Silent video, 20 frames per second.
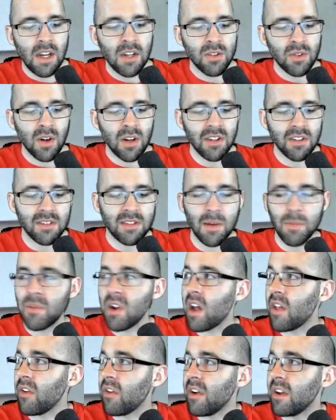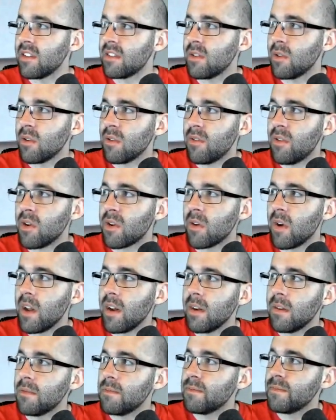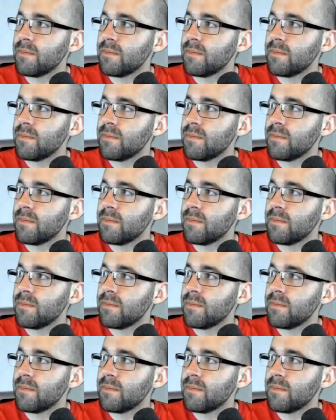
So I'll accept either answer with full credit.